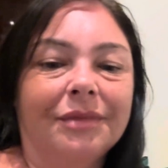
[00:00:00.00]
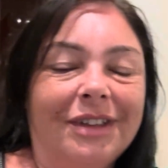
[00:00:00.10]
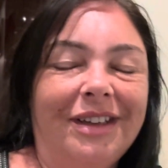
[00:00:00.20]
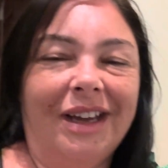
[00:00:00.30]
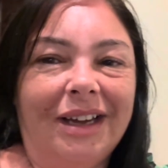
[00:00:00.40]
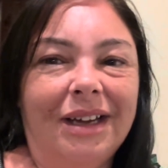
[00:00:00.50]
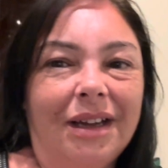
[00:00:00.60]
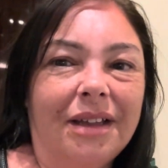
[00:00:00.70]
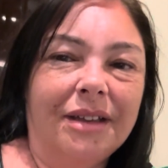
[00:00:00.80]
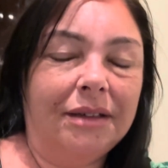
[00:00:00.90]

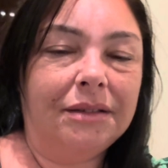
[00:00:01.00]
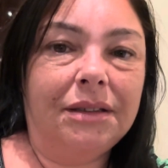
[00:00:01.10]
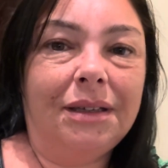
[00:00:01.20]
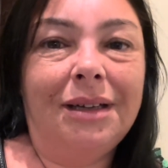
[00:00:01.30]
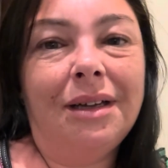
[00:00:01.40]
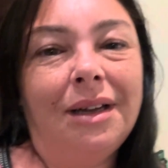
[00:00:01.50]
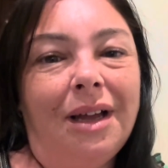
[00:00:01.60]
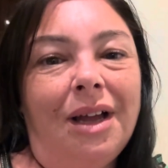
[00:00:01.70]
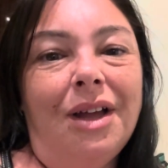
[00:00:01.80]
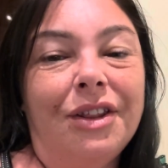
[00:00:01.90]
yeah,
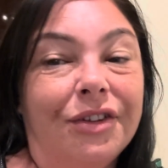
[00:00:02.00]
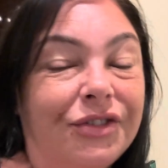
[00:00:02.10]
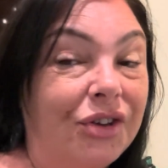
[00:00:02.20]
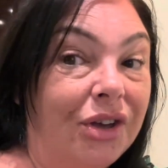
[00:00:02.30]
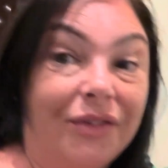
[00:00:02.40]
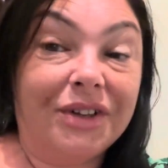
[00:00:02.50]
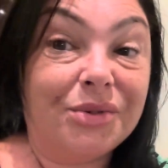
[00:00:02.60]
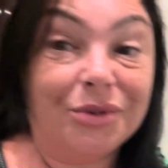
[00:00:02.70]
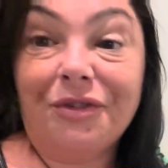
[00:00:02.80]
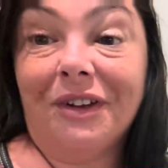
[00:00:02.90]
the
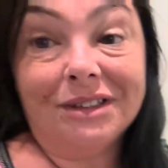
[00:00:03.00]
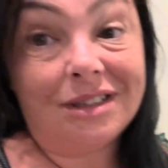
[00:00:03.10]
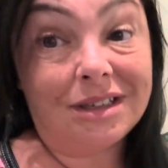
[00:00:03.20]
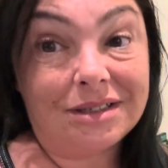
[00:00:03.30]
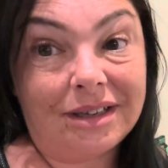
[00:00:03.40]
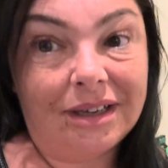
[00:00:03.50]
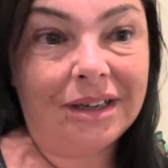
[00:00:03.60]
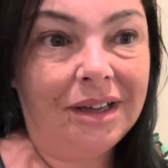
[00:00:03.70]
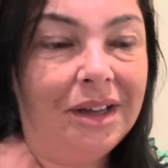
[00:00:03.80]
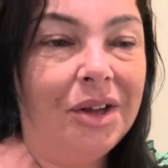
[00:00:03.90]
service was
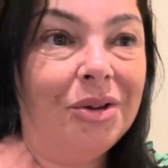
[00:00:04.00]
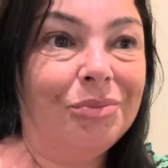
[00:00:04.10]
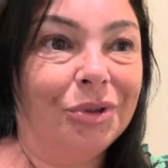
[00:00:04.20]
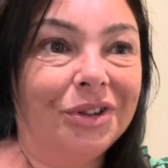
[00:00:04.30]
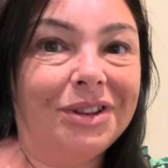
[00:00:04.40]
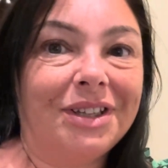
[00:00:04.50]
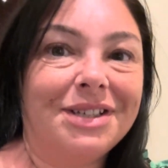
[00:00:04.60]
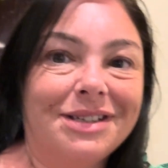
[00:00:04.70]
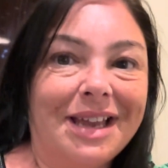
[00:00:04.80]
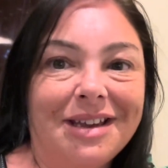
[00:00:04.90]
fantastic, but the
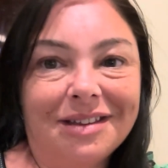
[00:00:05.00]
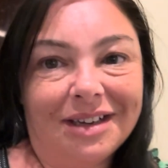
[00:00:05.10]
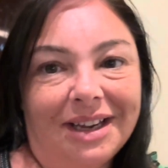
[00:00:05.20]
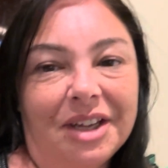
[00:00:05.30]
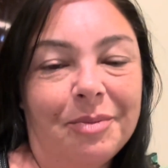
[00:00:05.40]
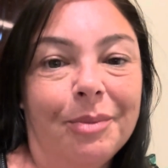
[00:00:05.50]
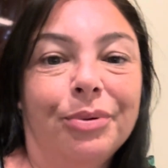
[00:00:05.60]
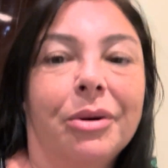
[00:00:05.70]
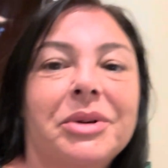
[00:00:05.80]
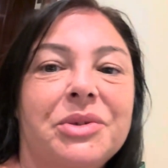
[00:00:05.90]
steak that I had been
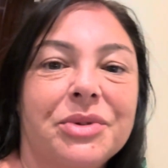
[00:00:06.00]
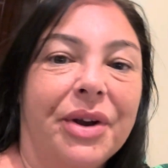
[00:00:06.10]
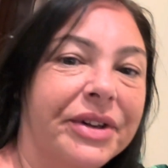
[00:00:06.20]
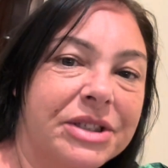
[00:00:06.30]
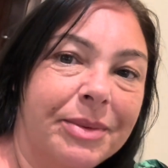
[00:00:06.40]
promised was going to be